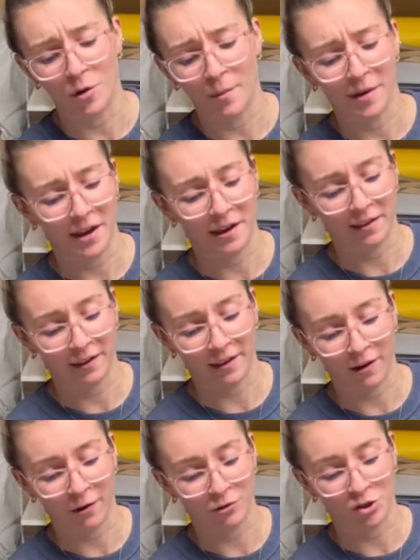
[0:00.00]
immediately,
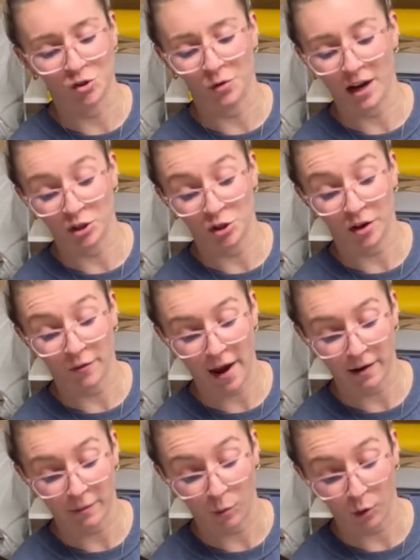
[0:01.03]
like, oh shoot, I should have
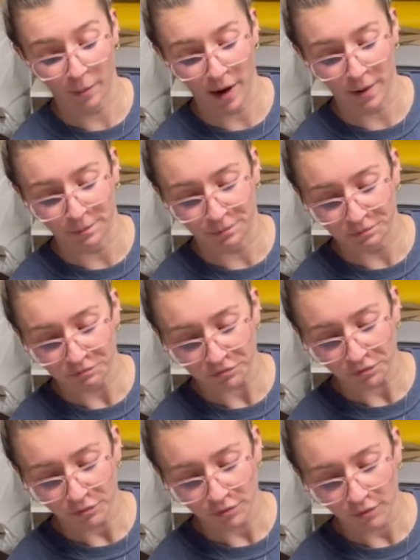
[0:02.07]
added more paint.
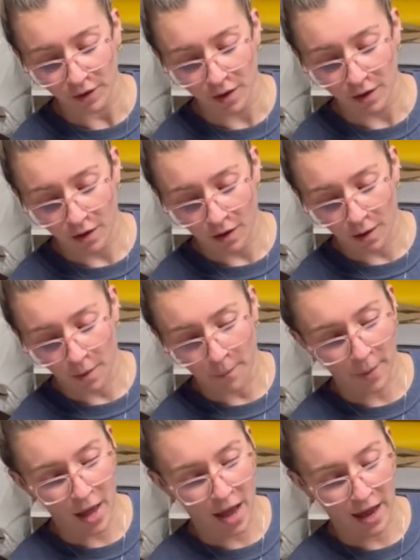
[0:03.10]

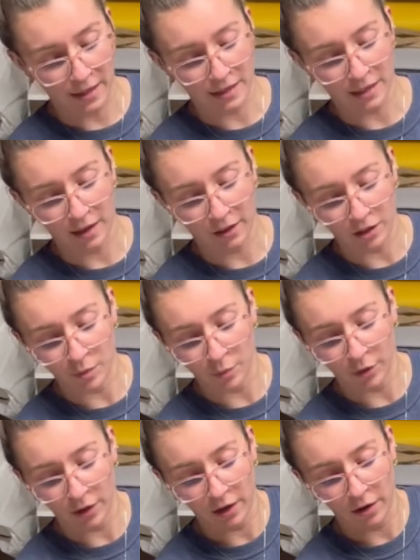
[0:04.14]
But it looks
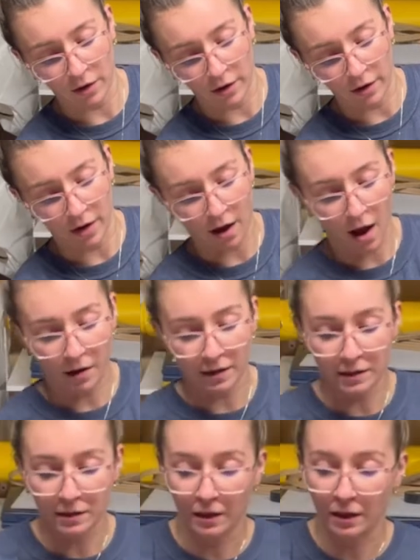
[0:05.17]
pretty good,
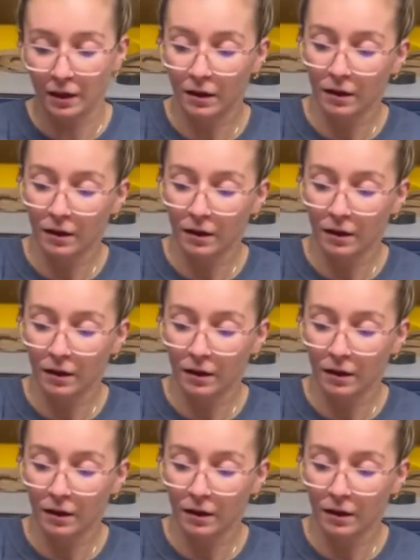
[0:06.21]
honestly.